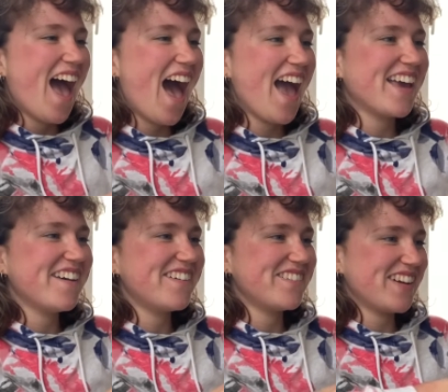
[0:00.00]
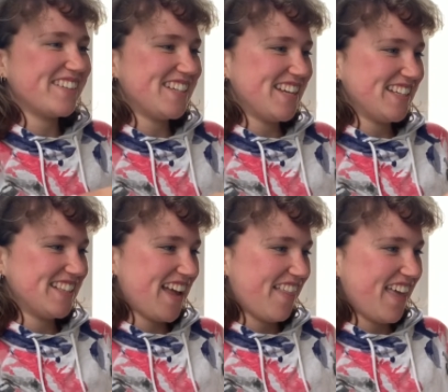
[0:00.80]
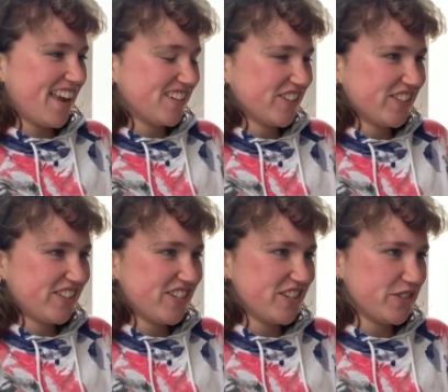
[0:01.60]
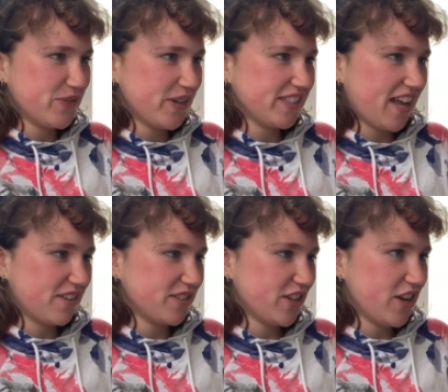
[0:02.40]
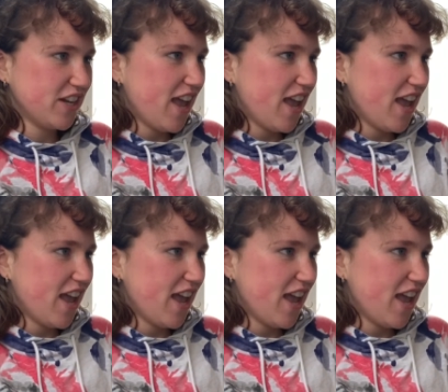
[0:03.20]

I go on my wish list and then just choose what sounds good.